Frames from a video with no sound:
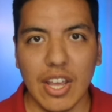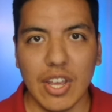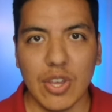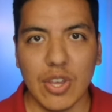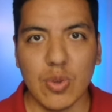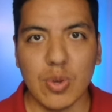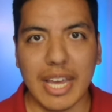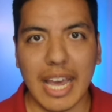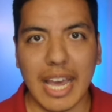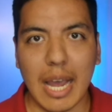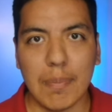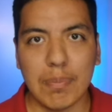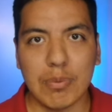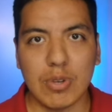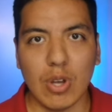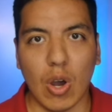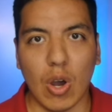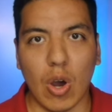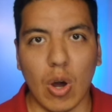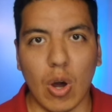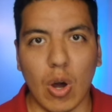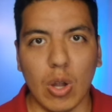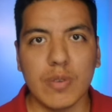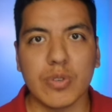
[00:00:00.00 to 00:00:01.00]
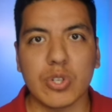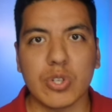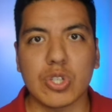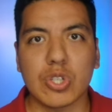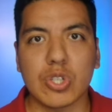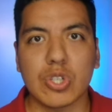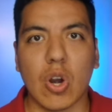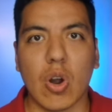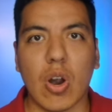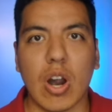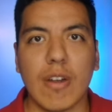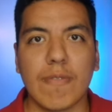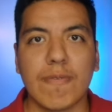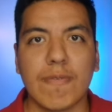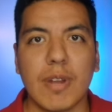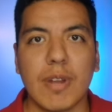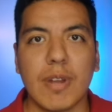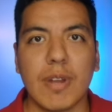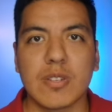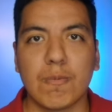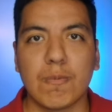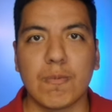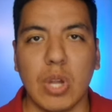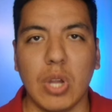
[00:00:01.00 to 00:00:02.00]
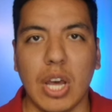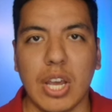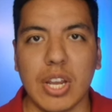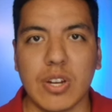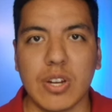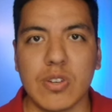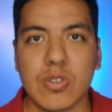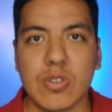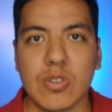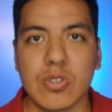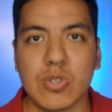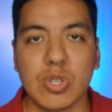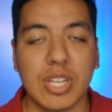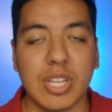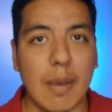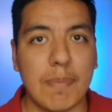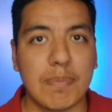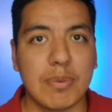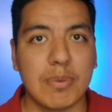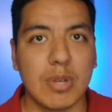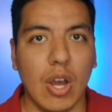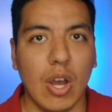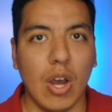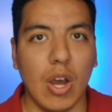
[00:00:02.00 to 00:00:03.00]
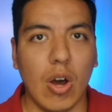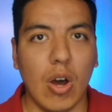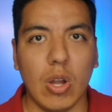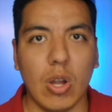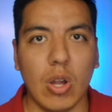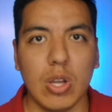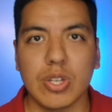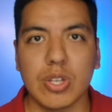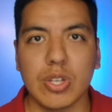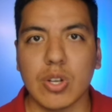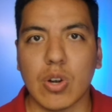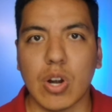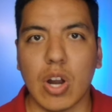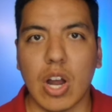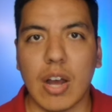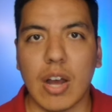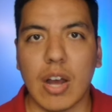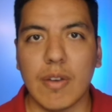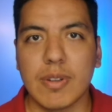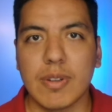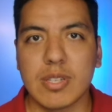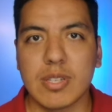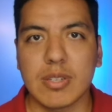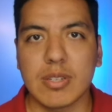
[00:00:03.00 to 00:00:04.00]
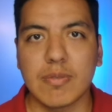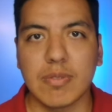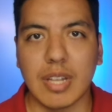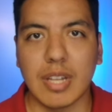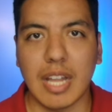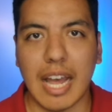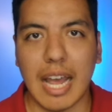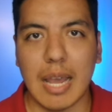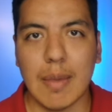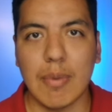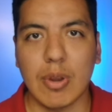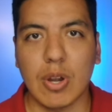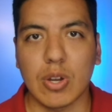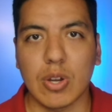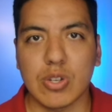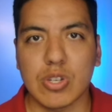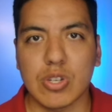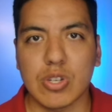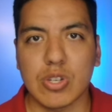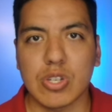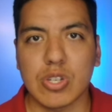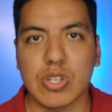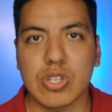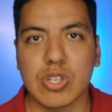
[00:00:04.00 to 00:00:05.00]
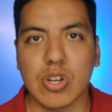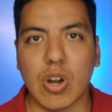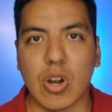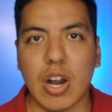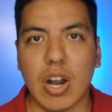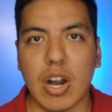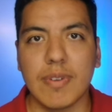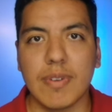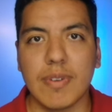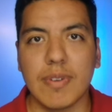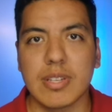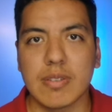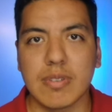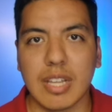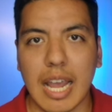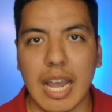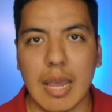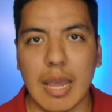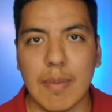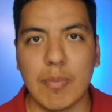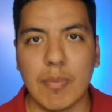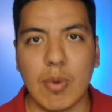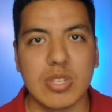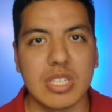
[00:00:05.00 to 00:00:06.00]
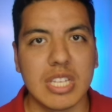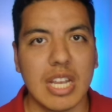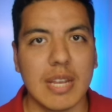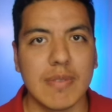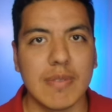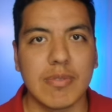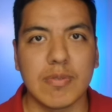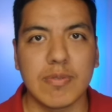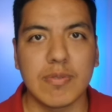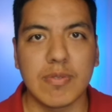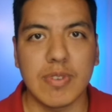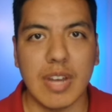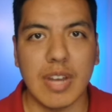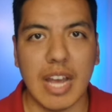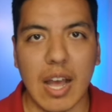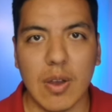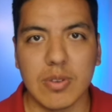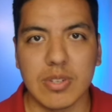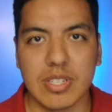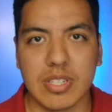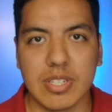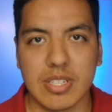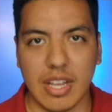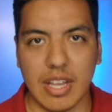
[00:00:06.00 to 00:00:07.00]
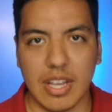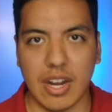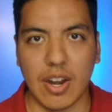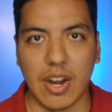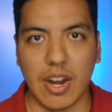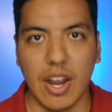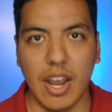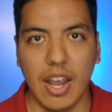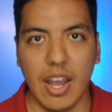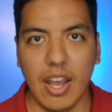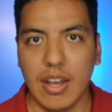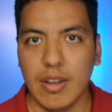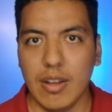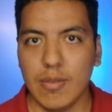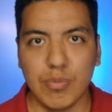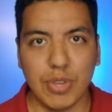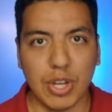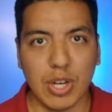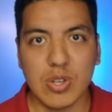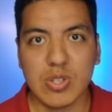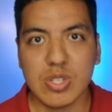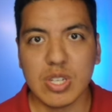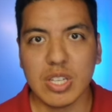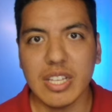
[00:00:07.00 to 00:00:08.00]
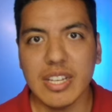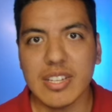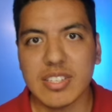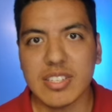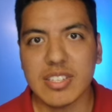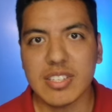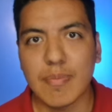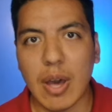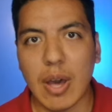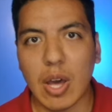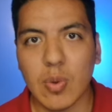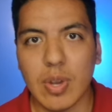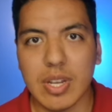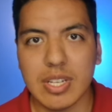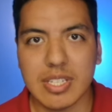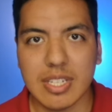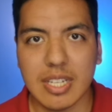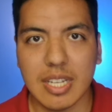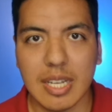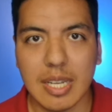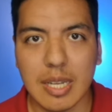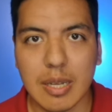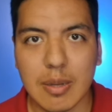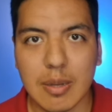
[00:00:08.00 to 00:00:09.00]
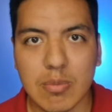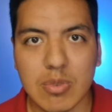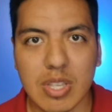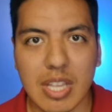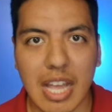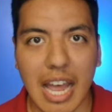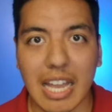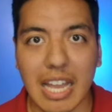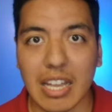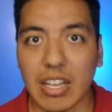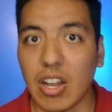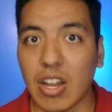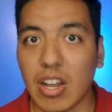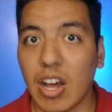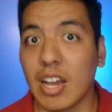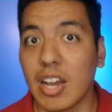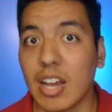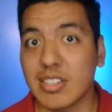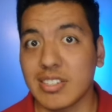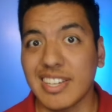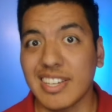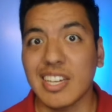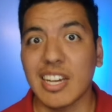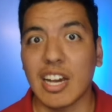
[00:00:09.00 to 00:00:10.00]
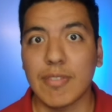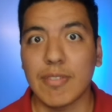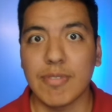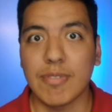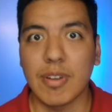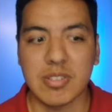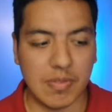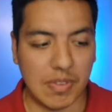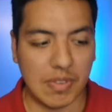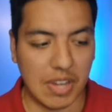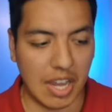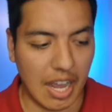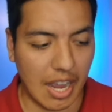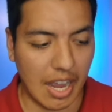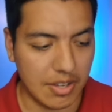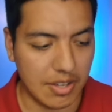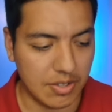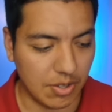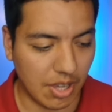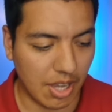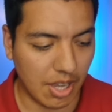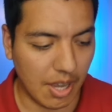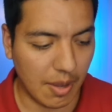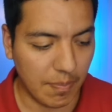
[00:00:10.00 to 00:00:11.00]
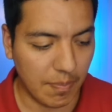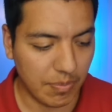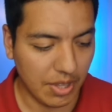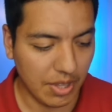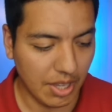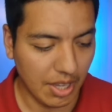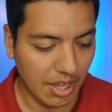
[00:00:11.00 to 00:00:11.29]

You kept all of your star offensive players. You kept all of your offensive linemen, all your star offensive linemen. Most save a vows there. Here's a list of Mountain West teams that lost key offensive guys, okay?